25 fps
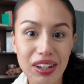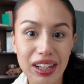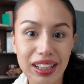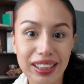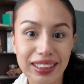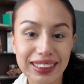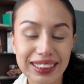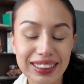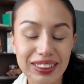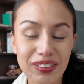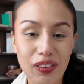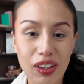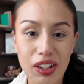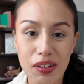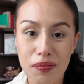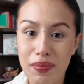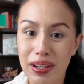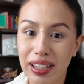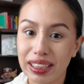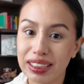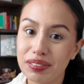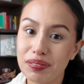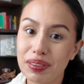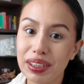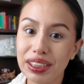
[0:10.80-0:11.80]
friends, welcome
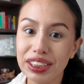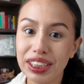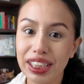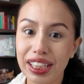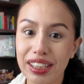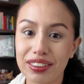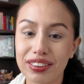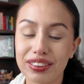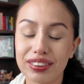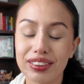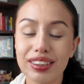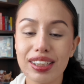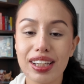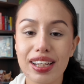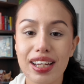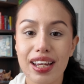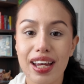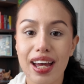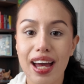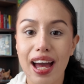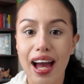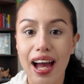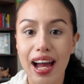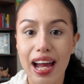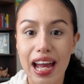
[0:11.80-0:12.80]
back to my channel.
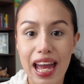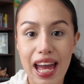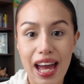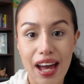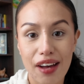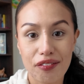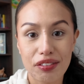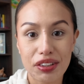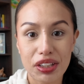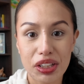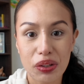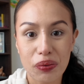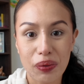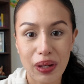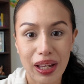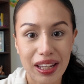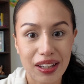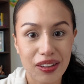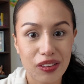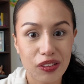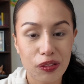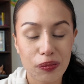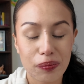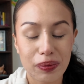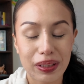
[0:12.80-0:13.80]
I have a new
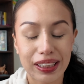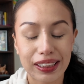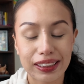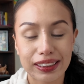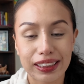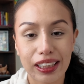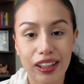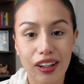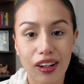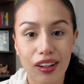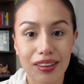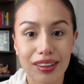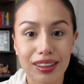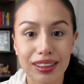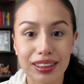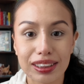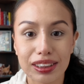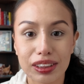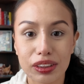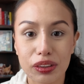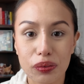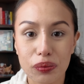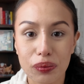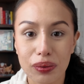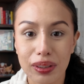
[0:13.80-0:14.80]
angle because I got this
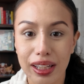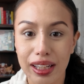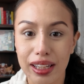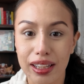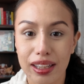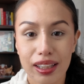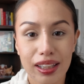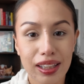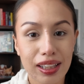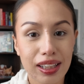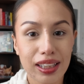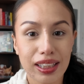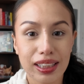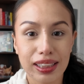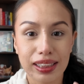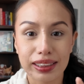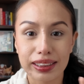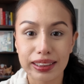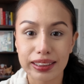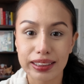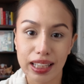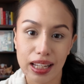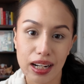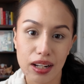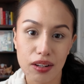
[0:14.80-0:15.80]
new
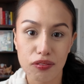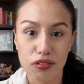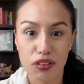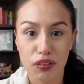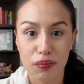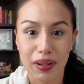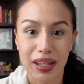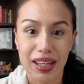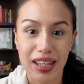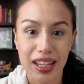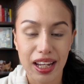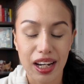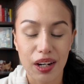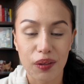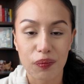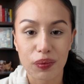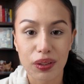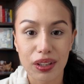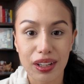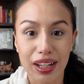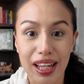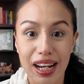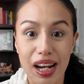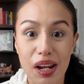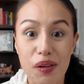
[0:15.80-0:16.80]
setup for my
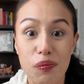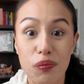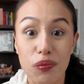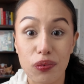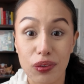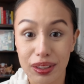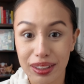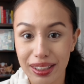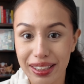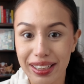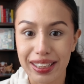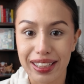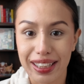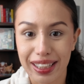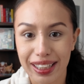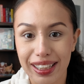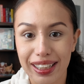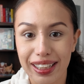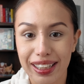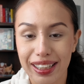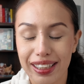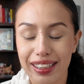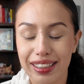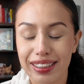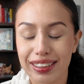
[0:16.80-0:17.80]
camera and I'm really
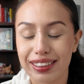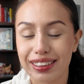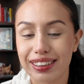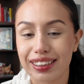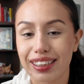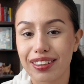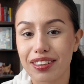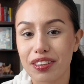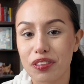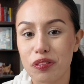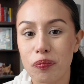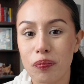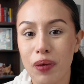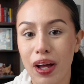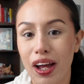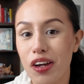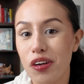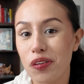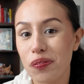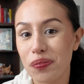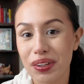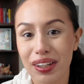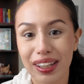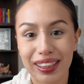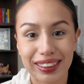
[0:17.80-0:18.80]
digging it, so I
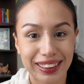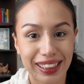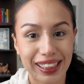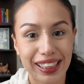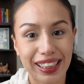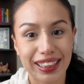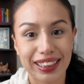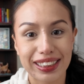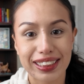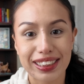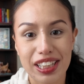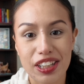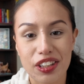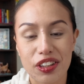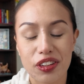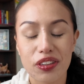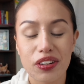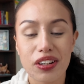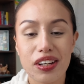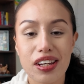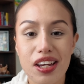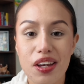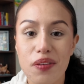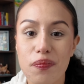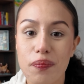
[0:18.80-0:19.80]
hope you guys like it too.
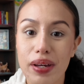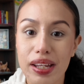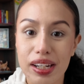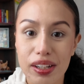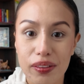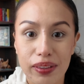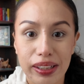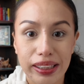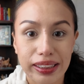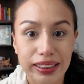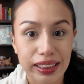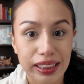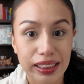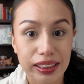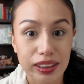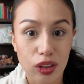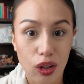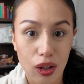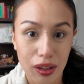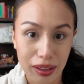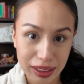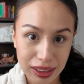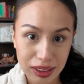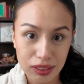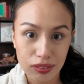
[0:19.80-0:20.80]
But anyways, it's
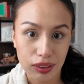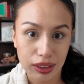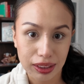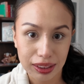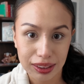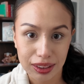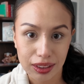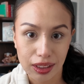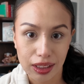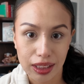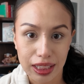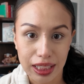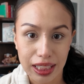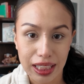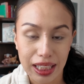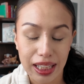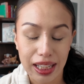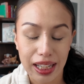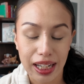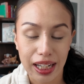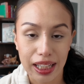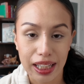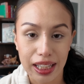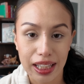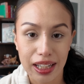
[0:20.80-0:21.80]
August 1st already and
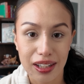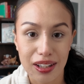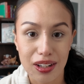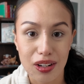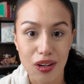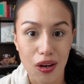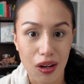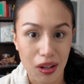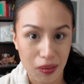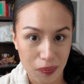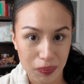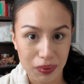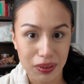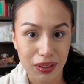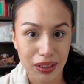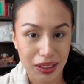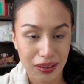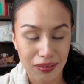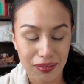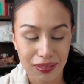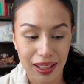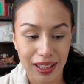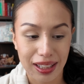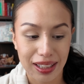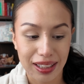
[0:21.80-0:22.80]
I cannot
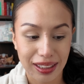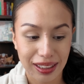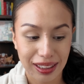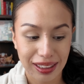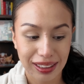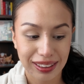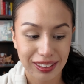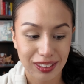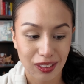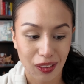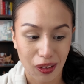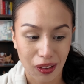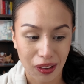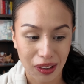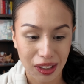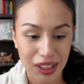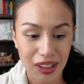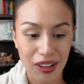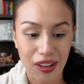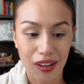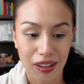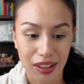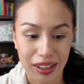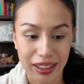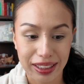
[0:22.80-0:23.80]
believe that it is already
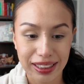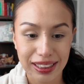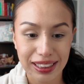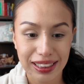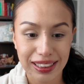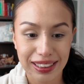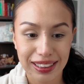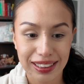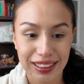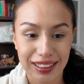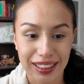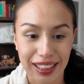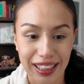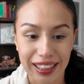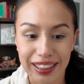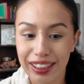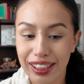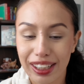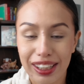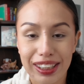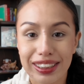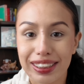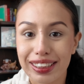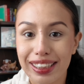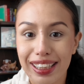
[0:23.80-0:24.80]
August. It's
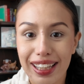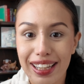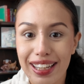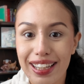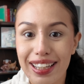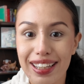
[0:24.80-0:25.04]
just